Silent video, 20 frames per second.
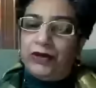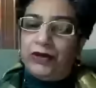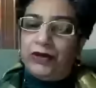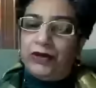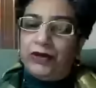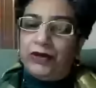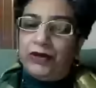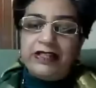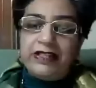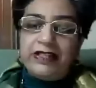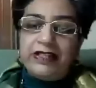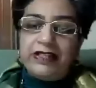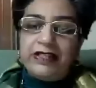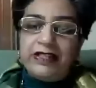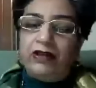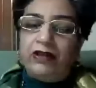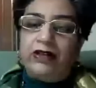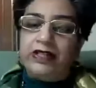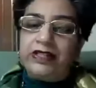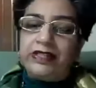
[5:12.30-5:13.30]
be a very
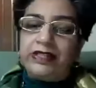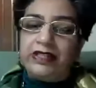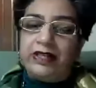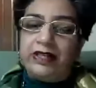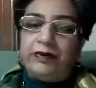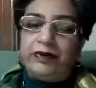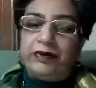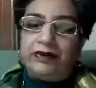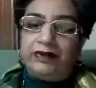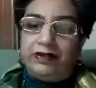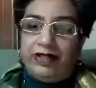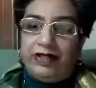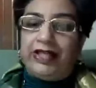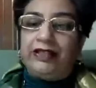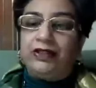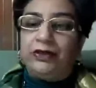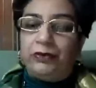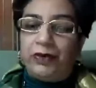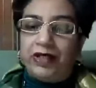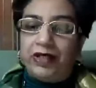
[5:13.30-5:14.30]
small concept
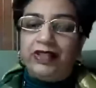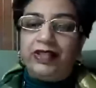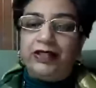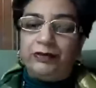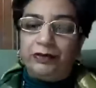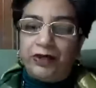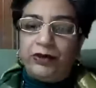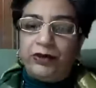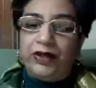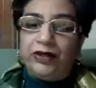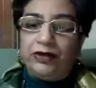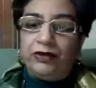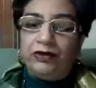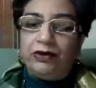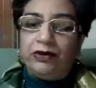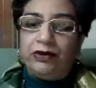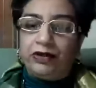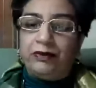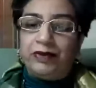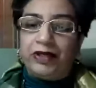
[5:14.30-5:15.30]
like the one that we're going to
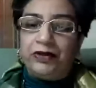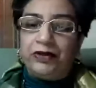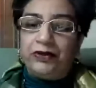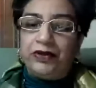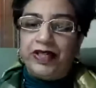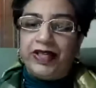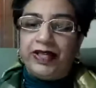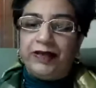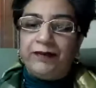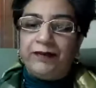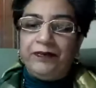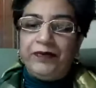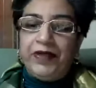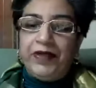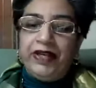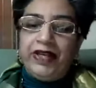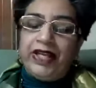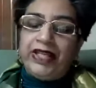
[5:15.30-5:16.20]
talk about today.